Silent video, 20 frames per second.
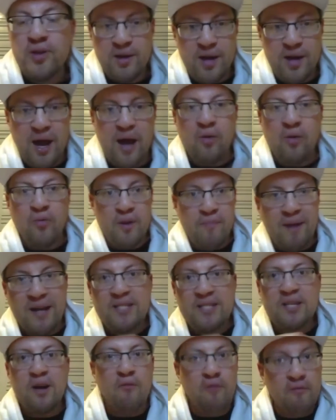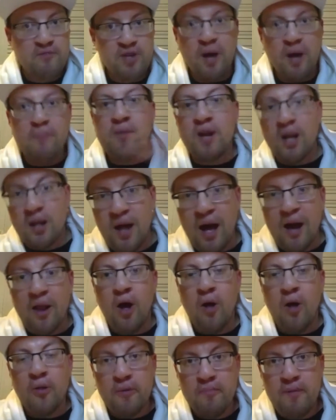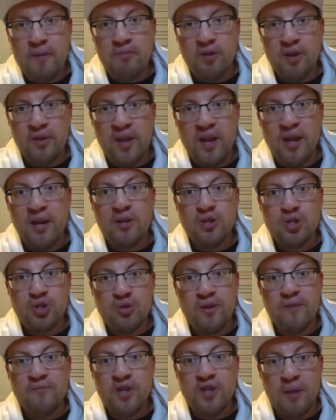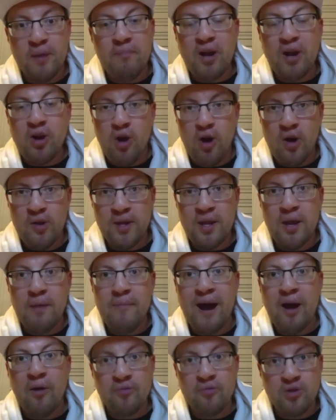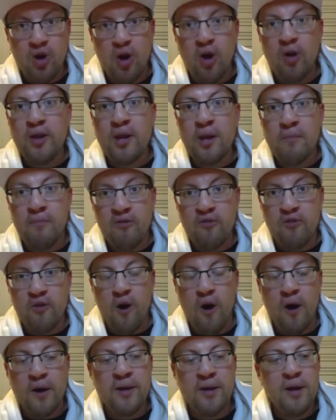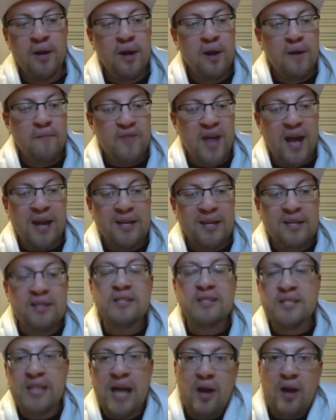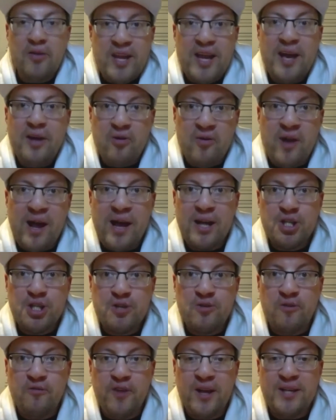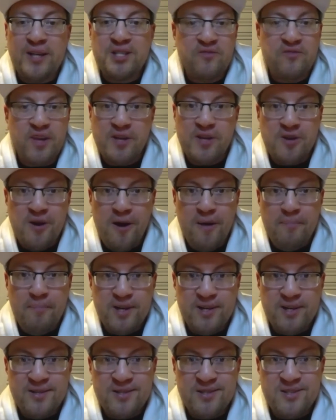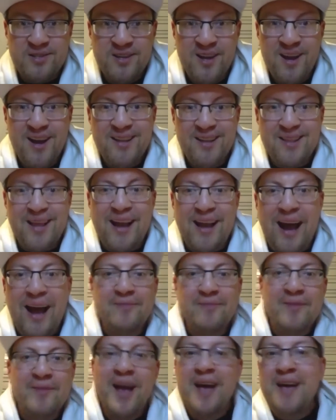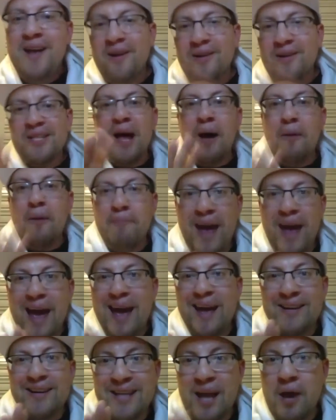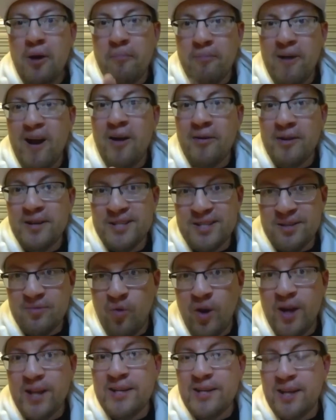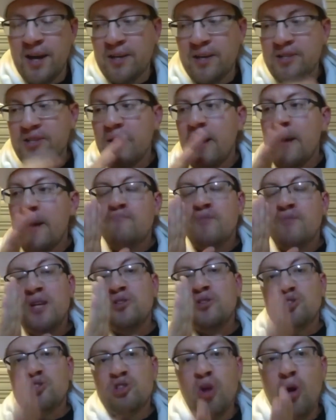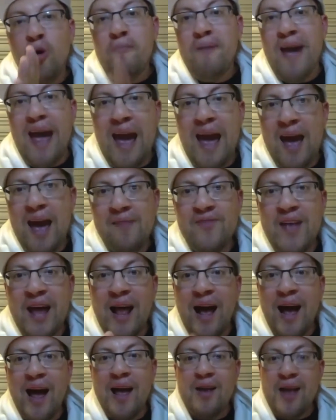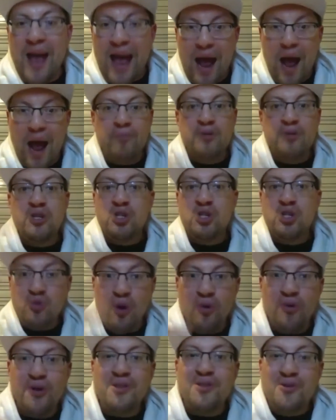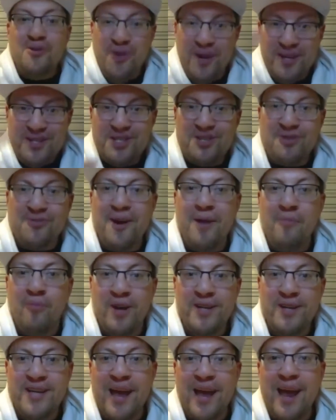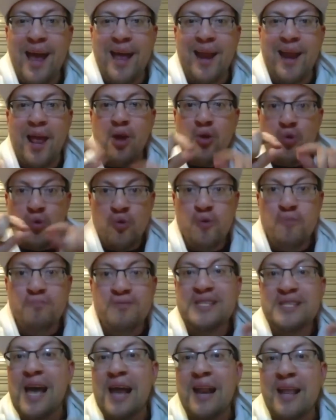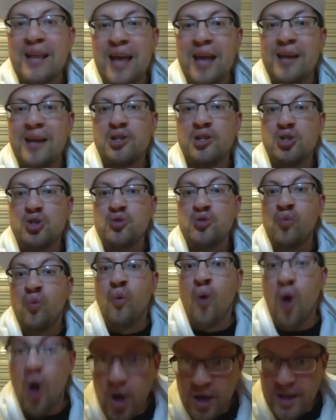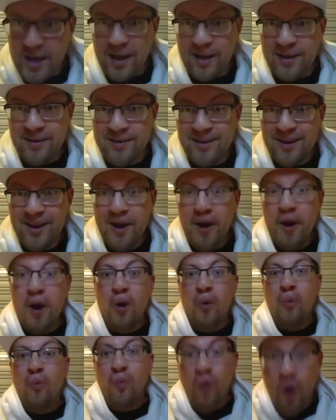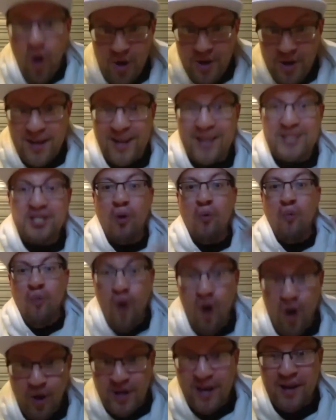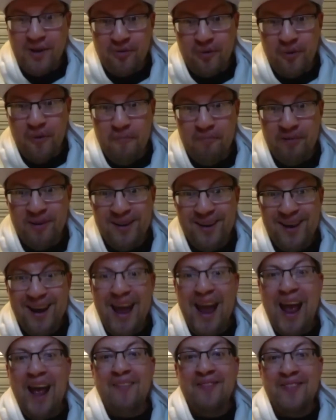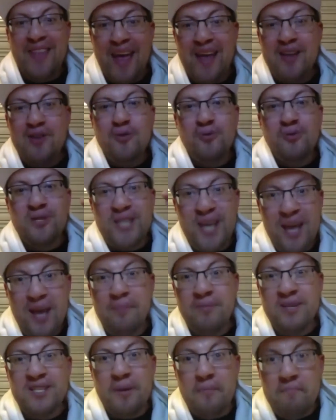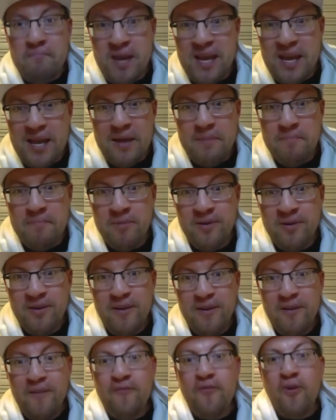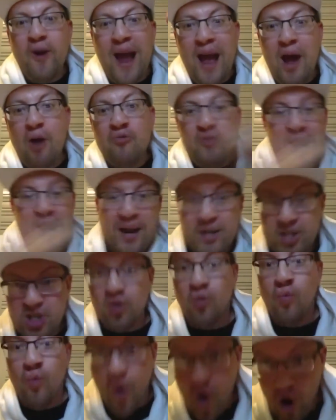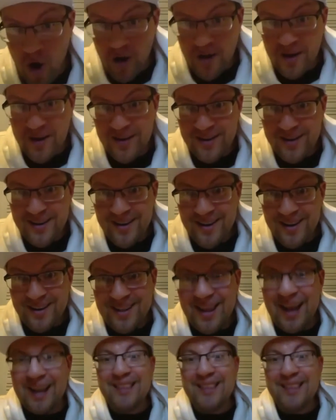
not only myself have done, but a lot of other people in the industry have done by calling him out and calling him a fraud, that he is now the international face of incompetence. Like here's how bad Dale Brown is at what he does. He's so bad that I was scrolling through Instagram one day and a group dedicated to walking. It's a walking group. And they used him as a meme for how not to walk. Like